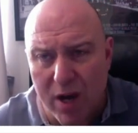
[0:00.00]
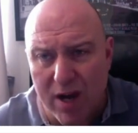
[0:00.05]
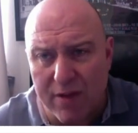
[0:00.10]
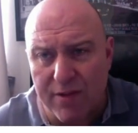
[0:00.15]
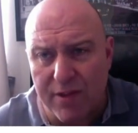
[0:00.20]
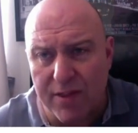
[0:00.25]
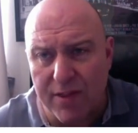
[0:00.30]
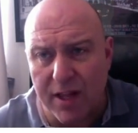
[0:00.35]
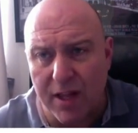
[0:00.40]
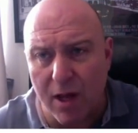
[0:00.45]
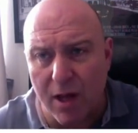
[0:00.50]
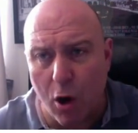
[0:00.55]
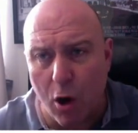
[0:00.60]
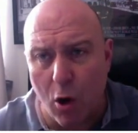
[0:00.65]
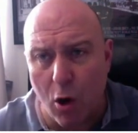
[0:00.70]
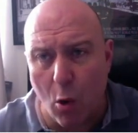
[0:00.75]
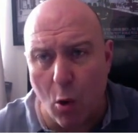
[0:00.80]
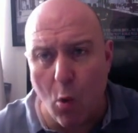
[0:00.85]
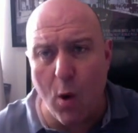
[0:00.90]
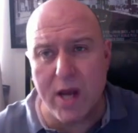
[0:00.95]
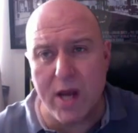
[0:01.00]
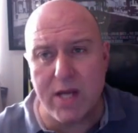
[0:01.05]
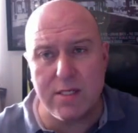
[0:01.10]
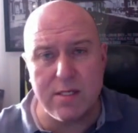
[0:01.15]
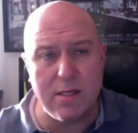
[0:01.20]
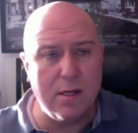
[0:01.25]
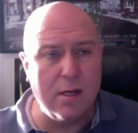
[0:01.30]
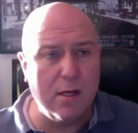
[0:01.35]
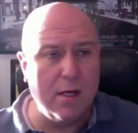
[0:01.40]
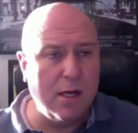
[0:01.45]
one other thing that I
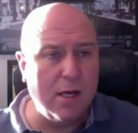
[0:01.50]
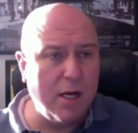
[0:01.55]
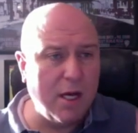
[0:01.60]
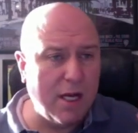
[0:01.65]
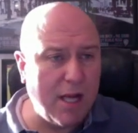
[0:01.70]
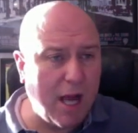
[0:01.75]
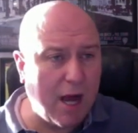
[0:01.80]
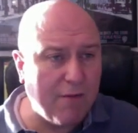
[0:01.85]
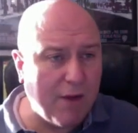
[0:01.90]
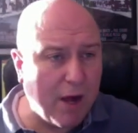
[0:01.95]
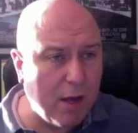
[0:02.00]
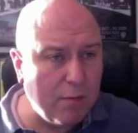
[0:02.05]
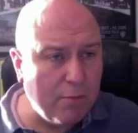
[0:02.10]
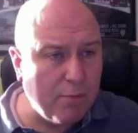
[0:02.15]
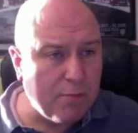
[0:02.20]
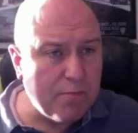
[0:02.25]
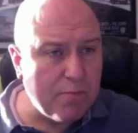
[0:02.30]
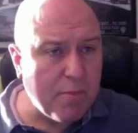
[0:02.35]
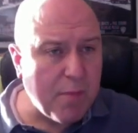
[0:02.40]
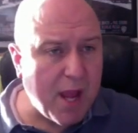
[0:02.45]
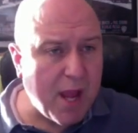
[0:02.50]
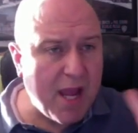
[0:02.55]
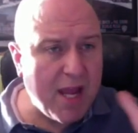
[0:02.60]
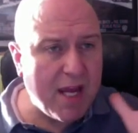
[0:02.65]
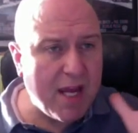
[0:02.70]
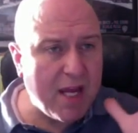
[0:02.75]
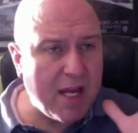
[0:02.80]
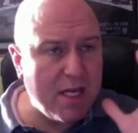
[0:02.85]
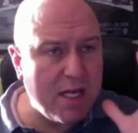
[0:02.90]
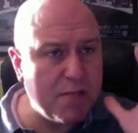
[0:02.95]
always cover
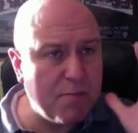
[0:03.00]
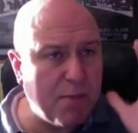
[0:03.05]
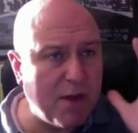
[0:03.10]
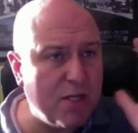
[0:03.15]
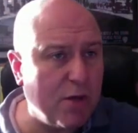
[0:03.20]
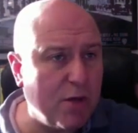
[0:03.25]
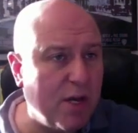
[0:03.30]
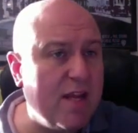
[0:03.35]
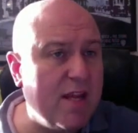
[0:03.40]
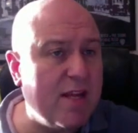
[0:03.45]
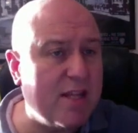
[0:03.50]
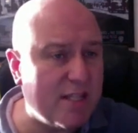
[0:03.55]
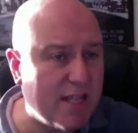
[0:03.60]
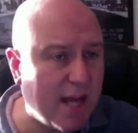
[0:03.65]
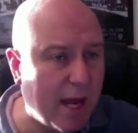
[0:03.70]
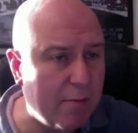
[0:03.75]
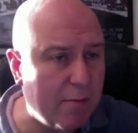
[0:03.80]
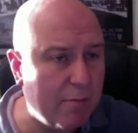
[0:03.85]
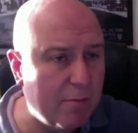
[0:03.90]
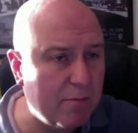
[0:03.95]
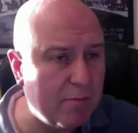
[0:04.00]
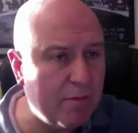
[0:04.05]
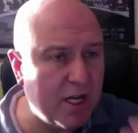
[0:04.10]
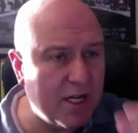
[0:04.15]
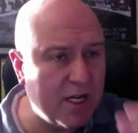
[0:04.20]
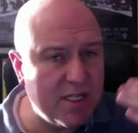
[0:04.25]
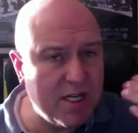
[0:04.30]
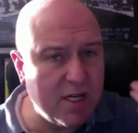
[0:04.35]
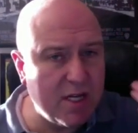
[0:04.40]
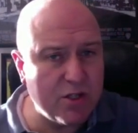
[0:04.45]
is based on Etherscan.
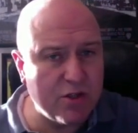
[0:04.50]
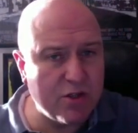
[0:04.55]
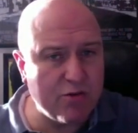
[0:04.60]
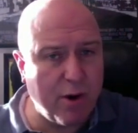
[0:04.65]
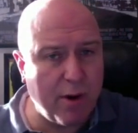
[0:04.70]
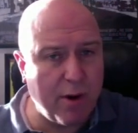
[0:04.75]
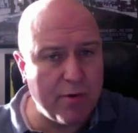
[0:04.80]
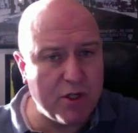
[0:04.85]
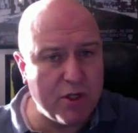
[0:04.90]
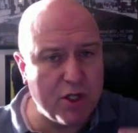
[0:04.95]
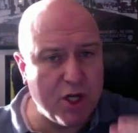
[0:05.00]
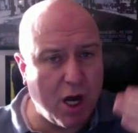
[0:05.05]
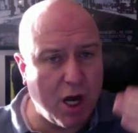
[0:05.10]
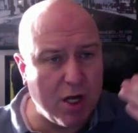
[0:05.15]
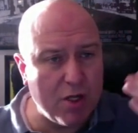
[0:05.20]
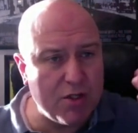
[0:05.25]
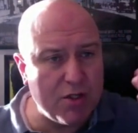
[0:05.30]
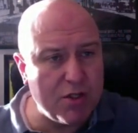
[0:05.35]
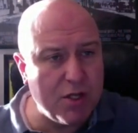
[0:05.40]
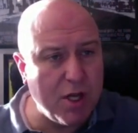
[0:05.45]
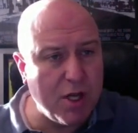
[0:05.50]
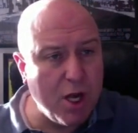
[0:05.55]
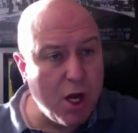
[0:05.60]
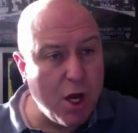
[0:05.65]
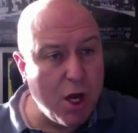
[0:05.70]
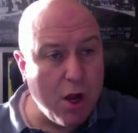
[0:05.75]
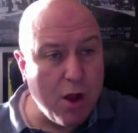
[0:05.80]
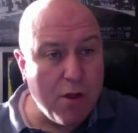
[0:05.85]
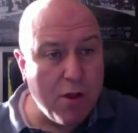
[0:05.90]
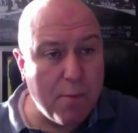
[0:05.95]
You can see as I scroll up the charts,
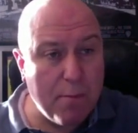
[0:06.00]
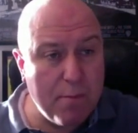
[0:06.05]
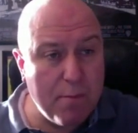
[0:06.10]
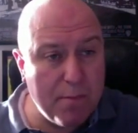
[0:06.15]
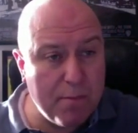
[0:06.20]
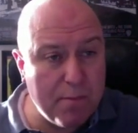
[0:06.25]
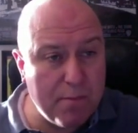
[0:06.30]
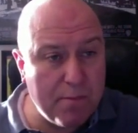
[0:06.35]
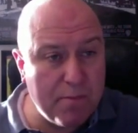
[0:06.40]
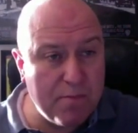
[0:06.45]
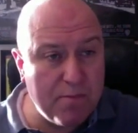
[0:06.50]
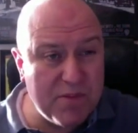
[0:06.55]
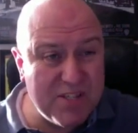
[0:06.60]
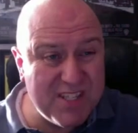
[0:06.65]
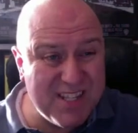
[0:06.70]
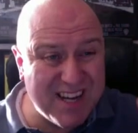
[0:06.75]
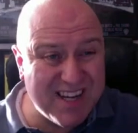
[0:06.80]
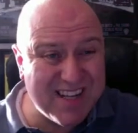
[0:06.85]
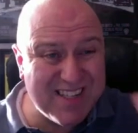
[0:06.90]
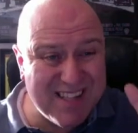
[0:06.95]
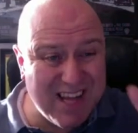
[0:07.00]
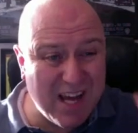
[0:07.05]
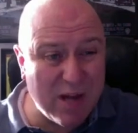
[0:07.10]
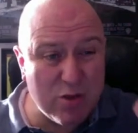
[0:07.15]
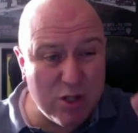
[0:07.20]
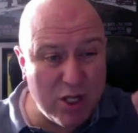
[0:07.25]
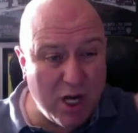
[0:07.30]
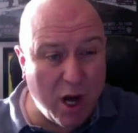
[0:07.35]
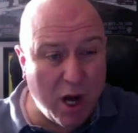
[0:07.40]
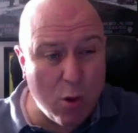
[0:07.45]
the
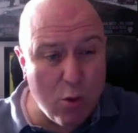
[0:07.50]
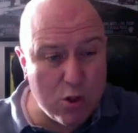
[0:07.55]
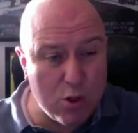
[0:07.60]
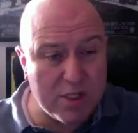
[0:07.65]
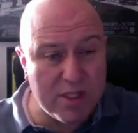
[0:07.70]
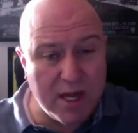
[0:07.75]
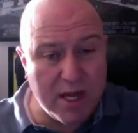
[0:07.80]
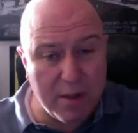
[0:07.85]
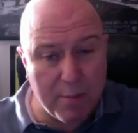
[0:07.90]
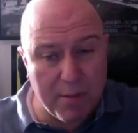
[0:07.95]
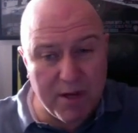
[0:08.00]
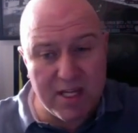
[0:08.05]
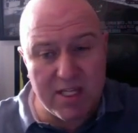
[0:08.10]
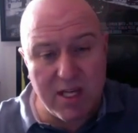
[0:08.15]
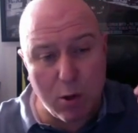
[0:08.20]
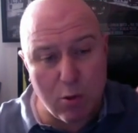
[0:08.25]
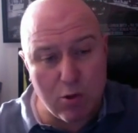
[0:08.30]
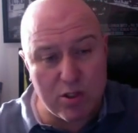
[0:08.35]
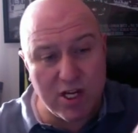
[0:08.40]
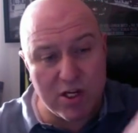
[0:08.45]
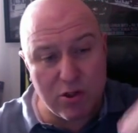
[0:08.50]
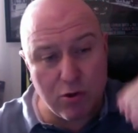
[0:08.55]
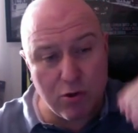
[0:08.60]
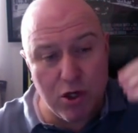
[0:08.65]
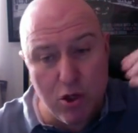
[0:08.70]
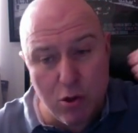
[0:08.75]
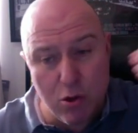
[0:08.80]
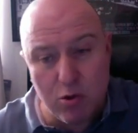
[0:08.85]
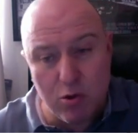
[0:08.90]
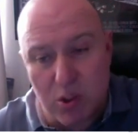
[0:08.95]
6,000 holders. Now, the biggest holder is
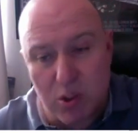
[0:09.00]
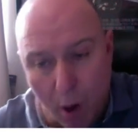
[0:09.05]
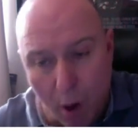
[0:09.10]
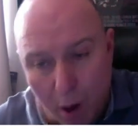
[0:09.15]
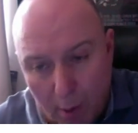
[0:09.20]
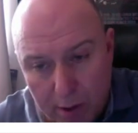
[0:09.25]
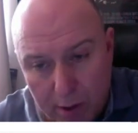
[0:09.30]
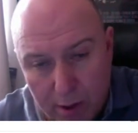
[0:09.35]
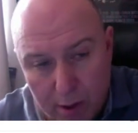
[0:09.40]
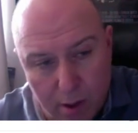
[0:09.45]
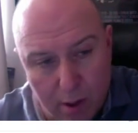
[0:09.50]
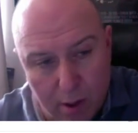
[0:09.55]
actually on Uniswap.